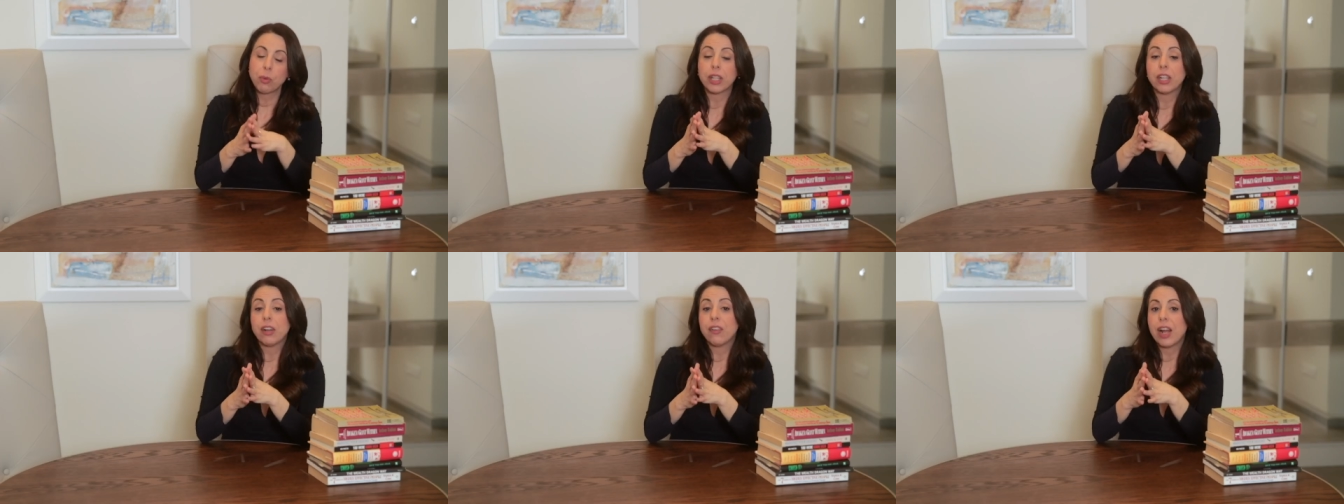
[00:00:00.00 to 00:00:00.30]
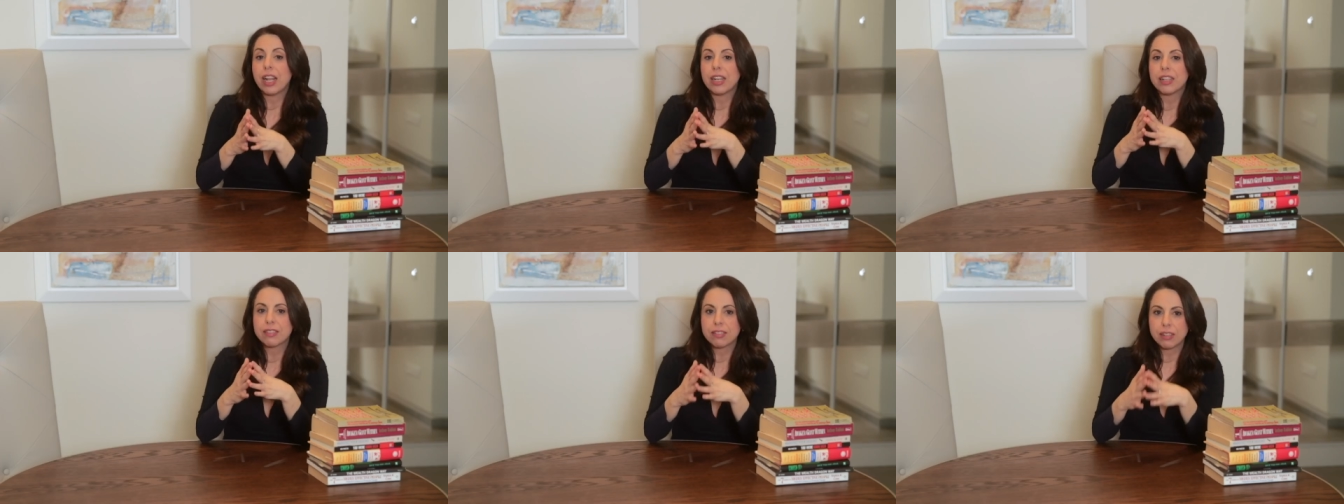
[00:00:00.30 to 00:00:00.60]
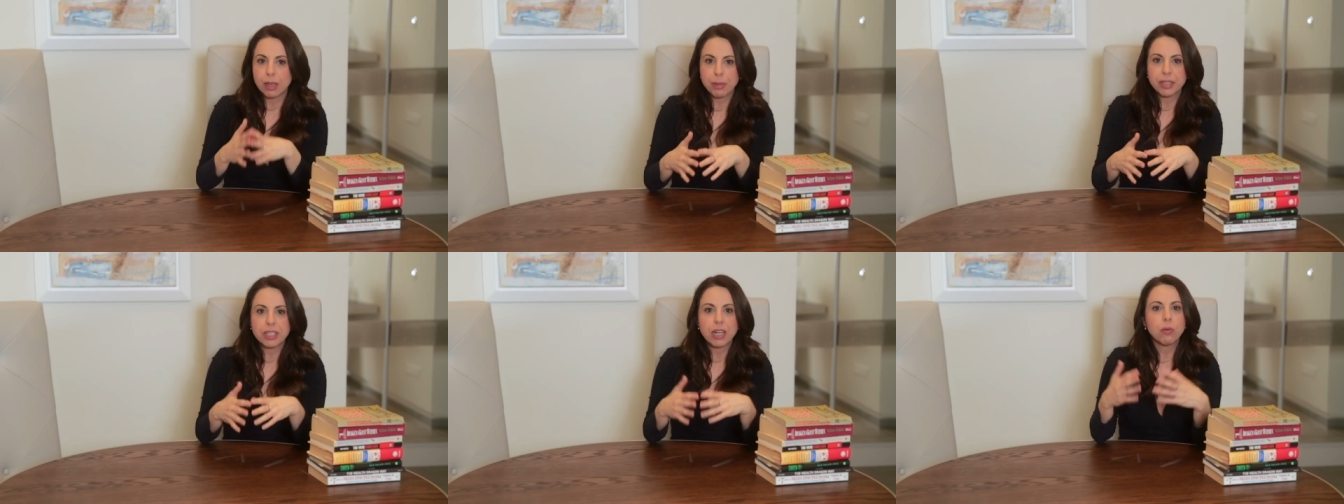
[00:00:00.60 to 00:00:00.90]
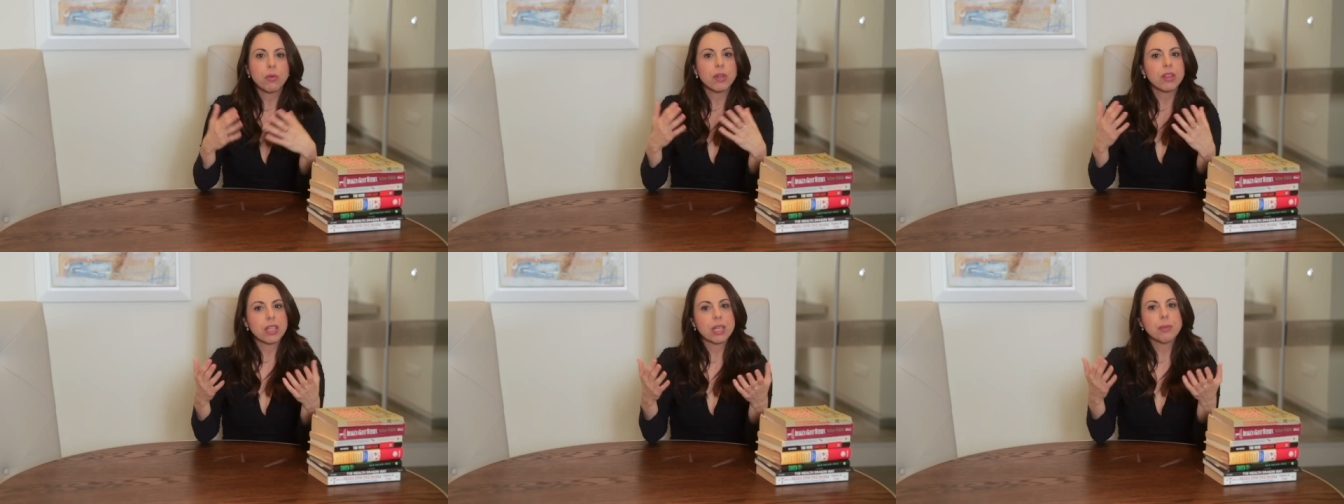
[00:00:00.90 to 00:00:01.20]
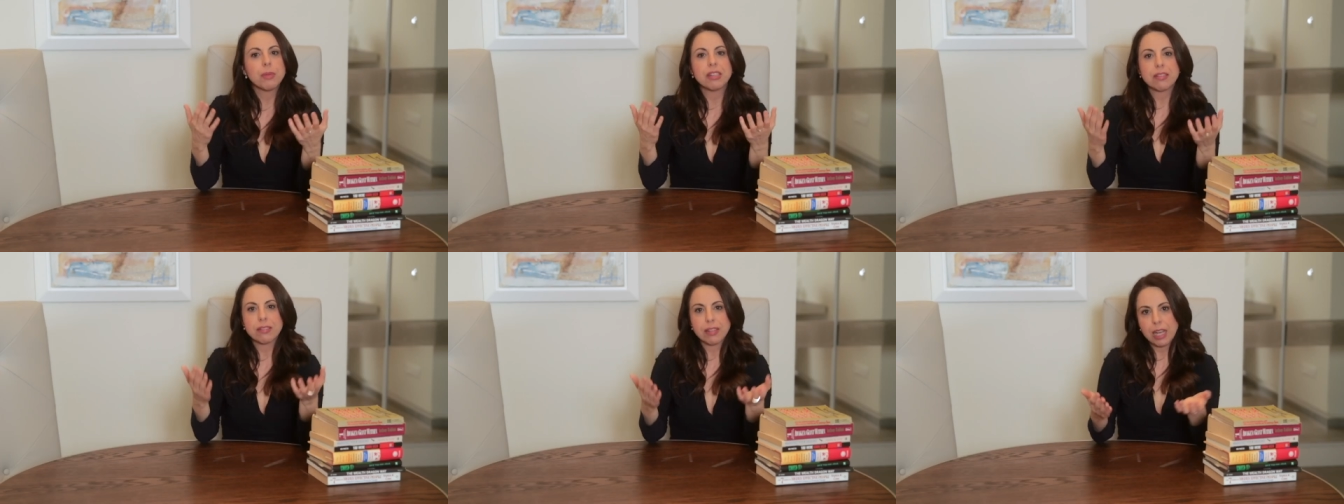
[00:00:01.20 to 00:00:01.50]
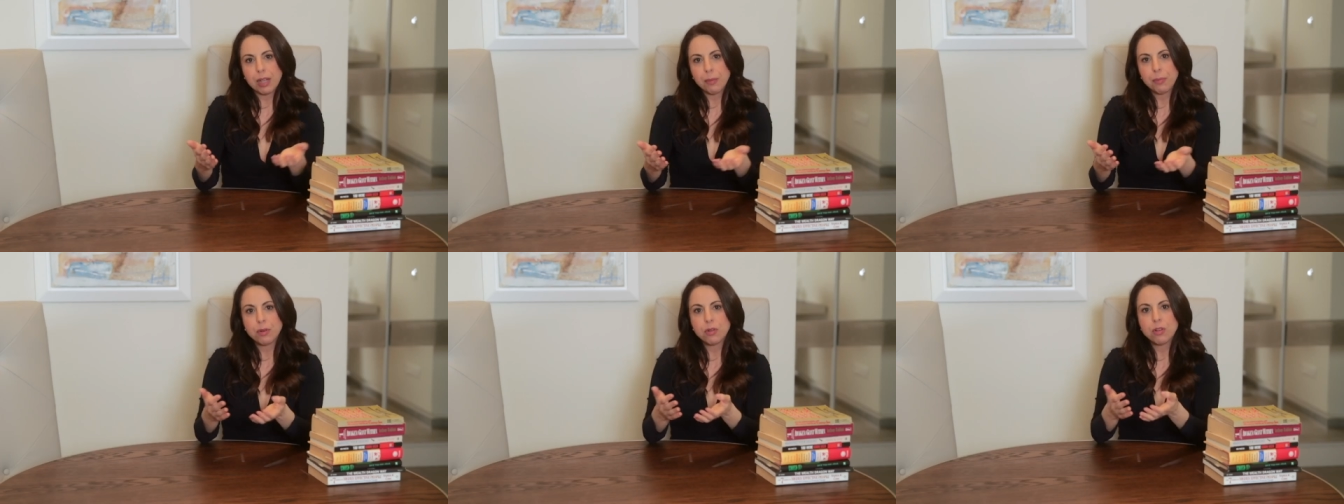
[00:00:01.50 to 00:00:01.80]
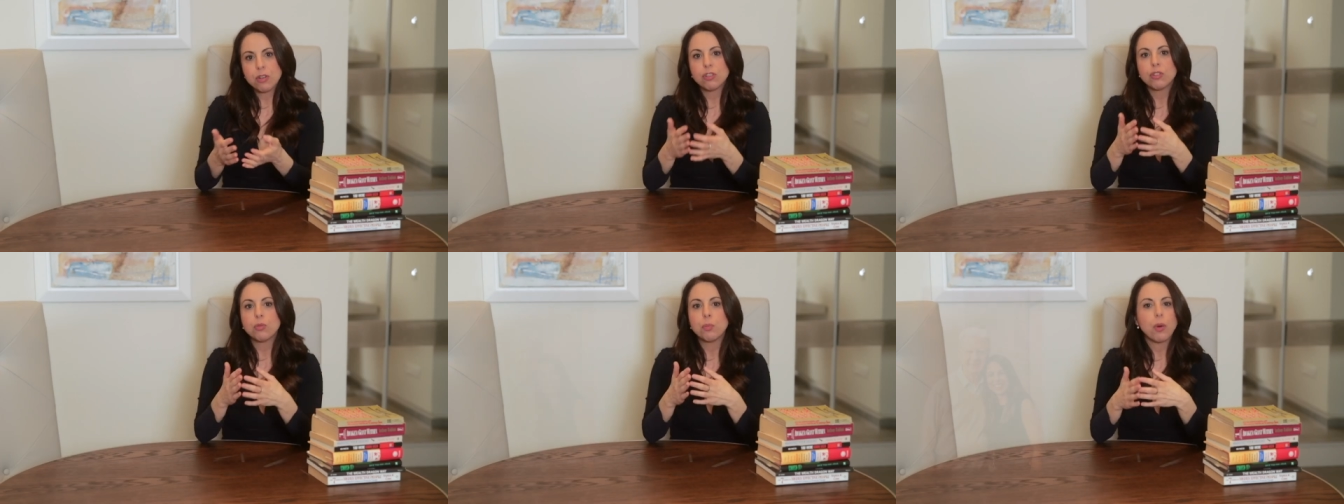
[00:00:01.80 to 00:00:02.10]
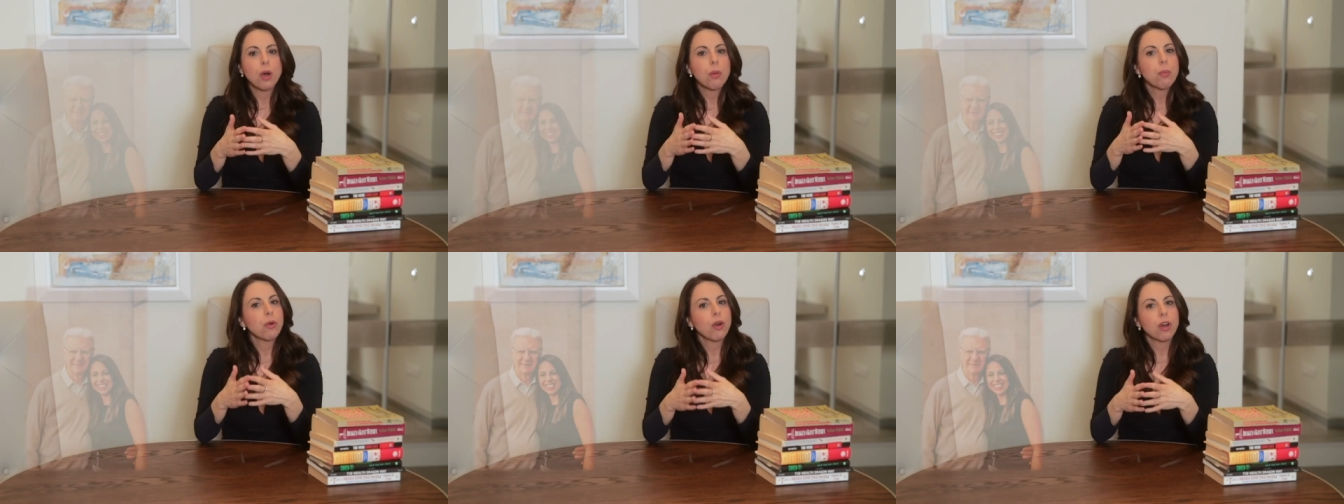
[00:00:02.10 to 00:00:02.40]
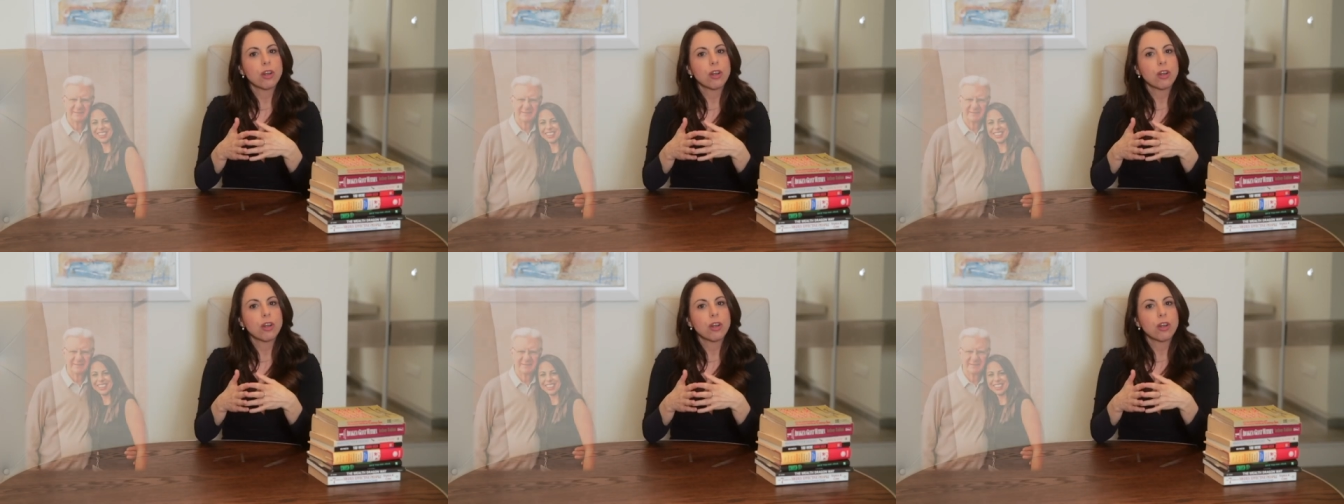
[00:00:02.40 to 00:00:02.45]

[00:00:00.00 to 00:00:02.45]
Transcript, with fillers: when I ran a seminar with him in Cyprus, Bob